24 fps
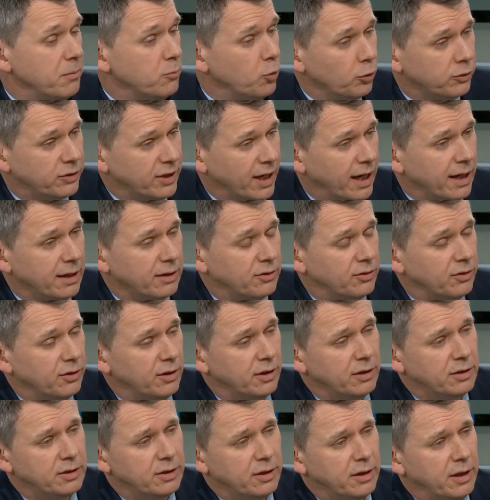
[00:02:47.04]
more tax
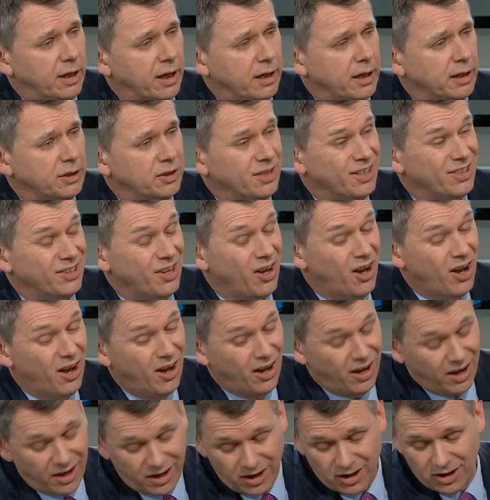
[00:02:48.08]
into the NHS.
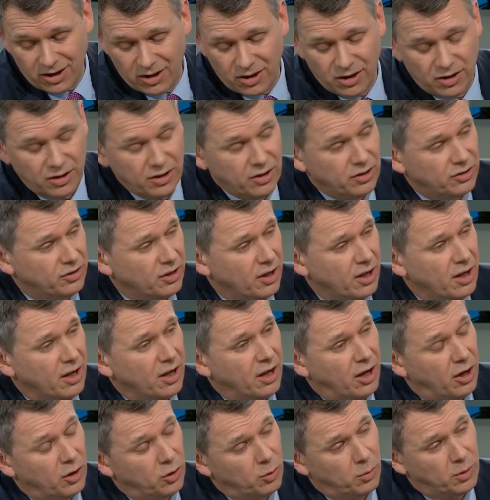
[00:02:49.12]
Higher earners
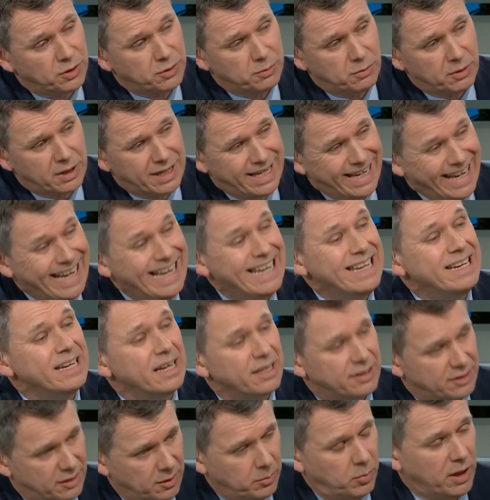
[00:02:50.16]
are the ones who are
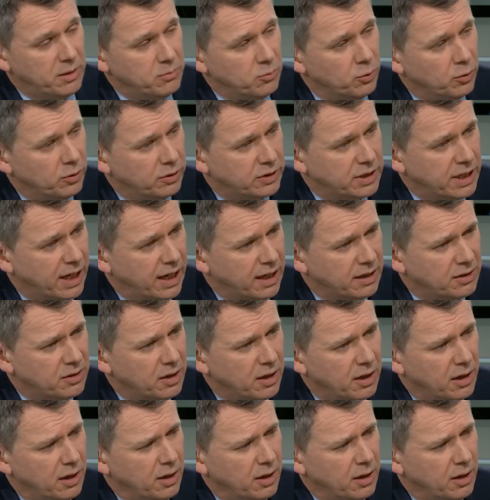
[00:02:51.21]
keenest to pay more tax.